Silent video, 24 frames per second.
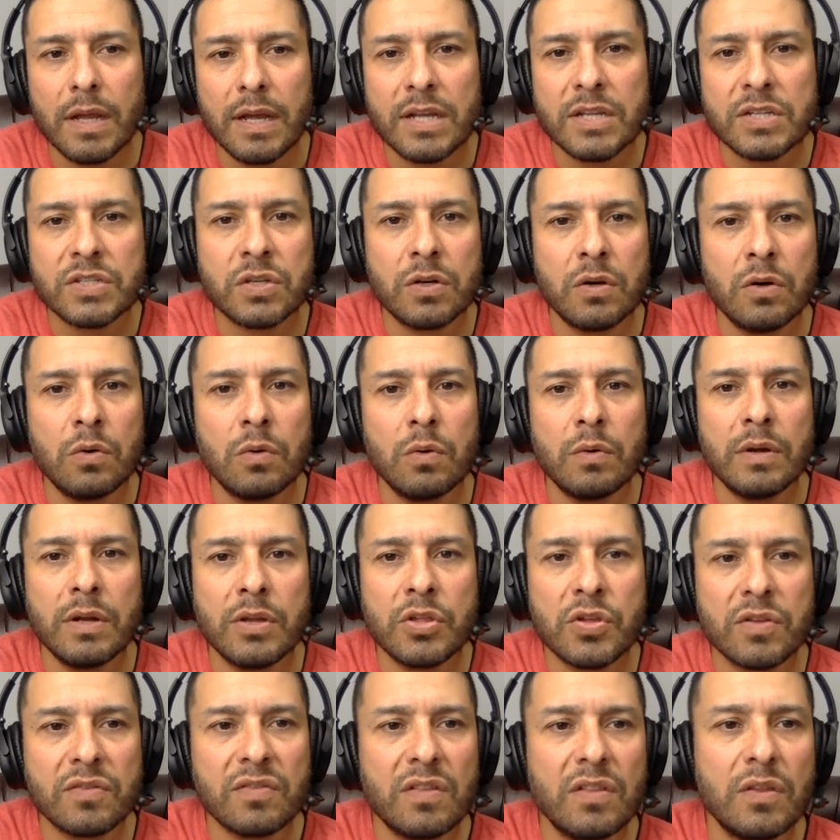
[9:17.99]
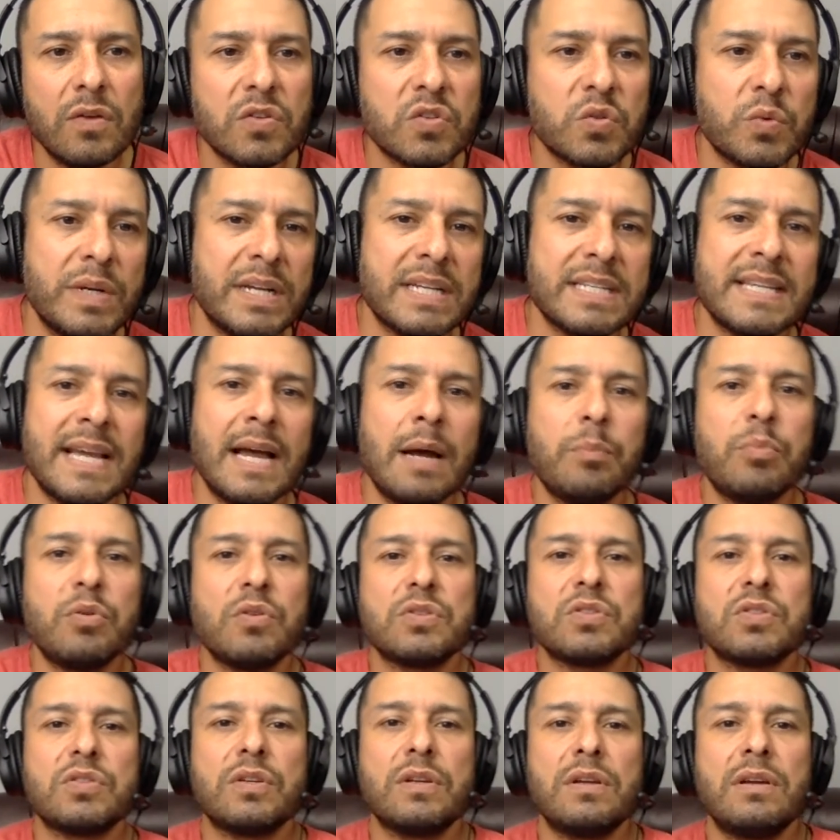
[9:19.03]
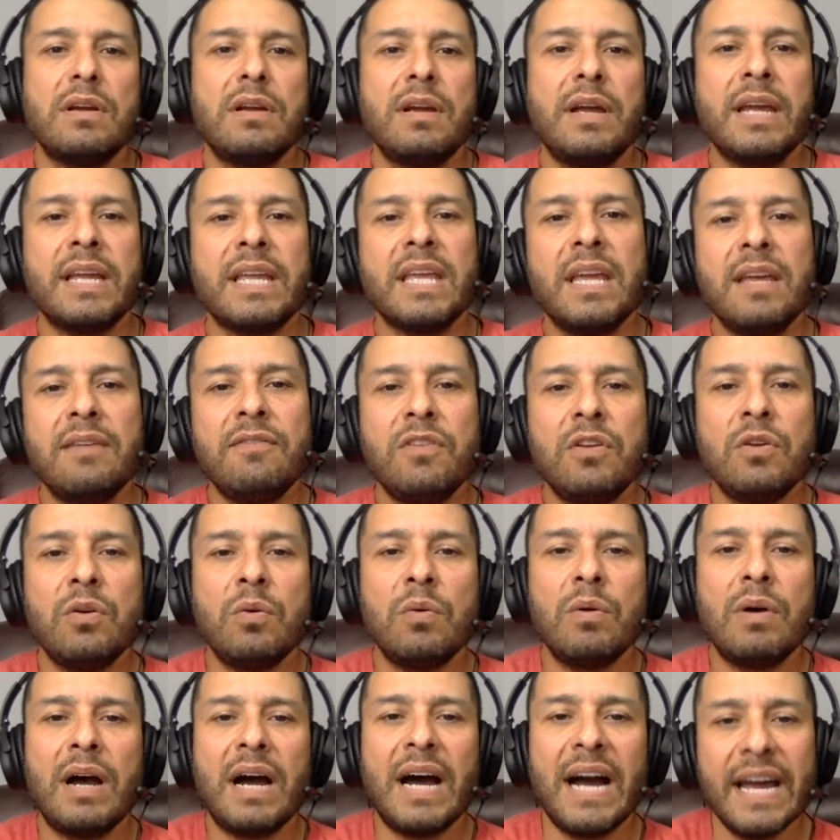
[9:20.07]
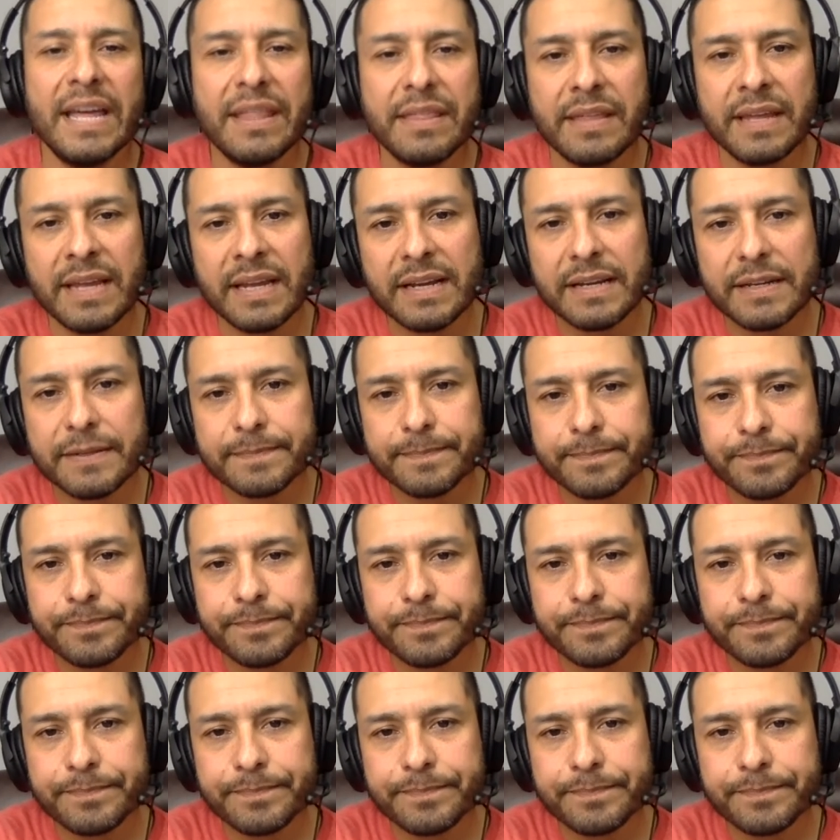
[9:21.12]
So just in those three examples, I gave you I think,